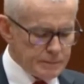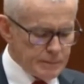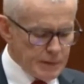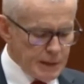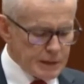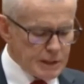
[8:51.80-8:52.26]

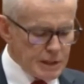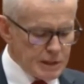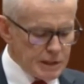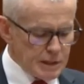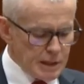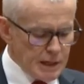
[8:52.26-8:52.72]

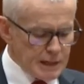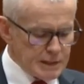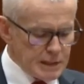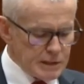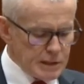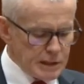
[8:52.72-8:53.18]

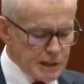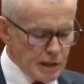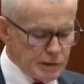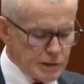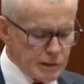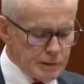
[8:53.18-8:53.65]
artistic
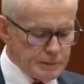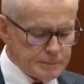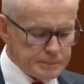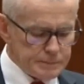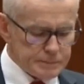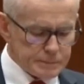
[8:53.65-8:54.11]
culture.
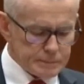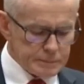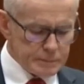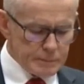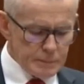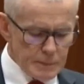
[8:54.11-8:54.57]

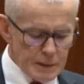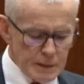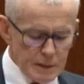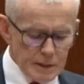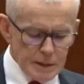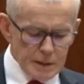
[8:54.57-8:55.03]

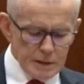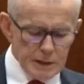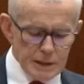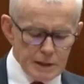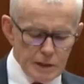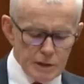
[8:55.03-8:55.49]
The
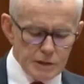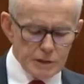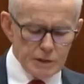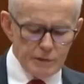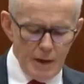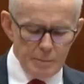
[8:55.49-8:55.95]

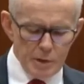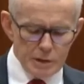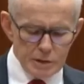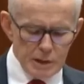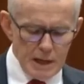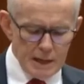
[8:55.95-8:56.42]
inclusion of
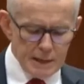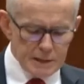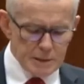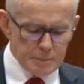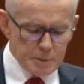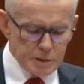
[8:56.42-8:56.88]
Aboriginal art as
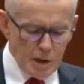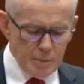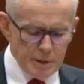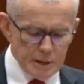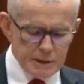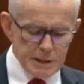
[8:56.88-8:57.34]
the
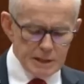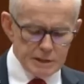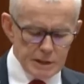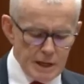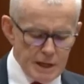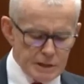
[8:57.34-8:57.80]
predominant
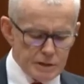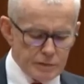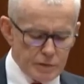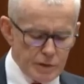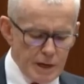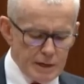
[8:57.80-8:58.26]
destination of
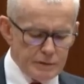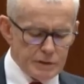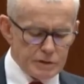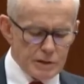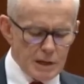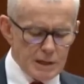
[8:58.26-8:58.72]
Creative
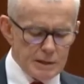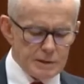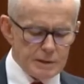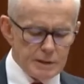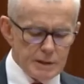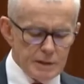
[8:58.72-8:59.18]
Australia
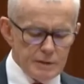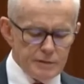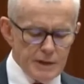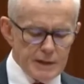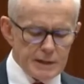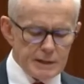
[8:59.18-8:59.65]

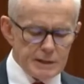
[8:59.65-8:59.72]
funding